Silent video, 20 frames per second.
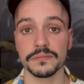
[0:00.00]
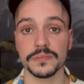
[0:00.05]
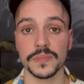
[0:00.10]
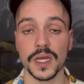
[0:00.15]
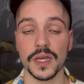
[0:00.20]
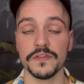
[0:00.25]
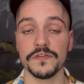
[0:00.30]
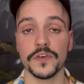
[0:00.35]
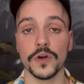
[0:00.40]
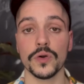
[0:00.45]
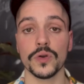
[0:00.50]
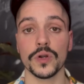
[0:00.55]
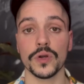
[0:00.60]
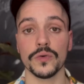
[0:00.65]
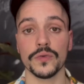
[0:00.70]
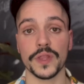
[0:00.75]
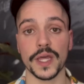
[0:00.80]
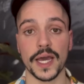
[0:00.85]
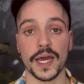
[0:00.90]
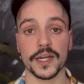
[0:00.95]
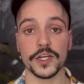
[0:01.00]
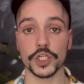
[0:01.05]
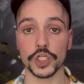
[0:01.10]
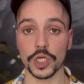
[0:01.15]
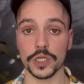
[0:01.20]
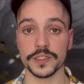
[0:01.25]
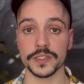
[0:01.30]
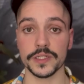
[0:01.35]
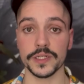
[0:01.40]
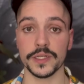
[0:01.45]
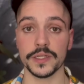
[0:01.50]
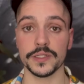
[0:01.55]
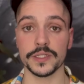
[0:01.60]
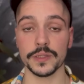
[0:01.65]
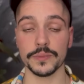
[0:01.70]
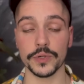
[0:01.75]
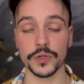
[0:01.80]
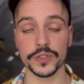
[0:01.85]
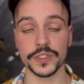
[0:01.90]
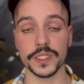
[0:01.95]
A photo that Jocelyn
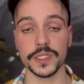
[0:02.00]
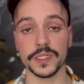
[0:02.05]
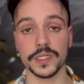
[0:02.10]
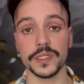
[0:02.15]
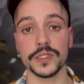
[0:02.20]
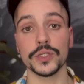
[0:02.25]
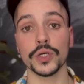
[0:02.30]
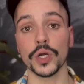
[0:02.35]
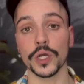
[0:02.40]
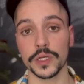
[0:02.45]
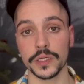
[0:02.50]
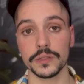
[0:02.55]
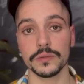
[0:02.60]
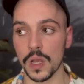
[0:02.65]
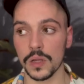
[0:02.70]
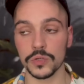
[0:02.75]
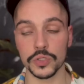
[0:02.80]
supposedly took.